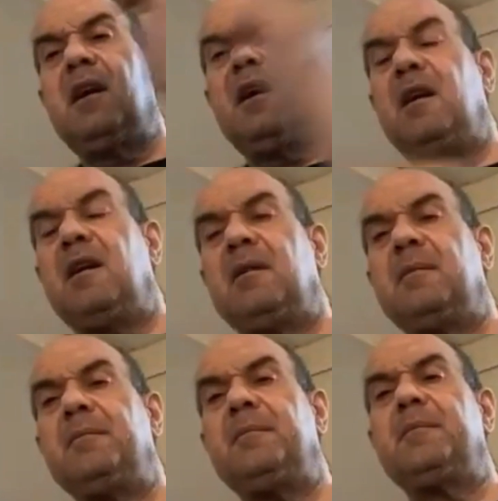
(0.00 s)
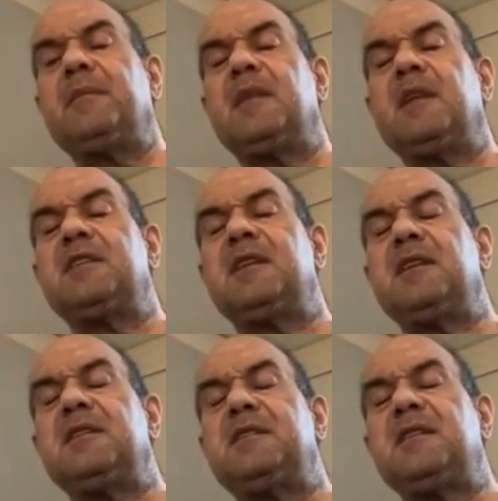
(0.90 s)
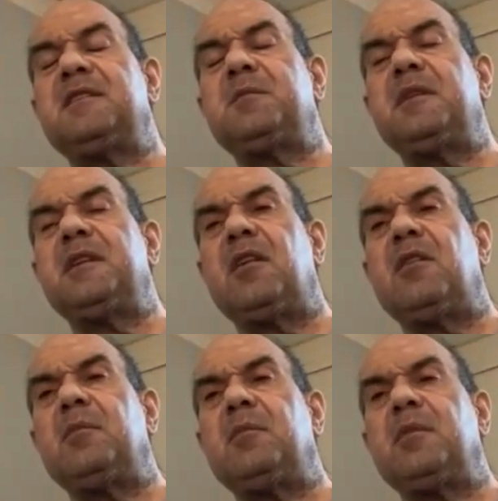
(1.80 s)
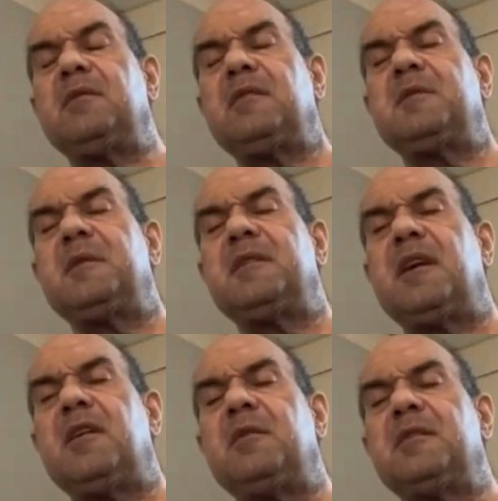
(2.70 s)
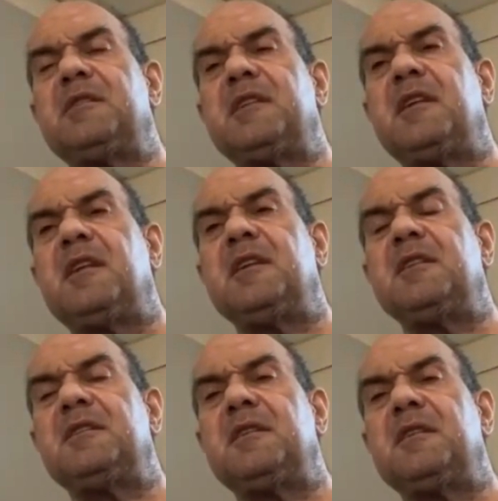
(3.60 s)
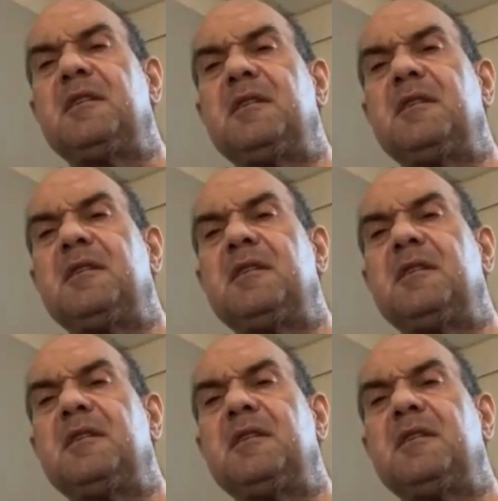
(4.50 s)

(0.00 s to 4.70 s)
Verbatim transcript: Um, it's, it's, it's been terrible. It's been terrible, to say the least.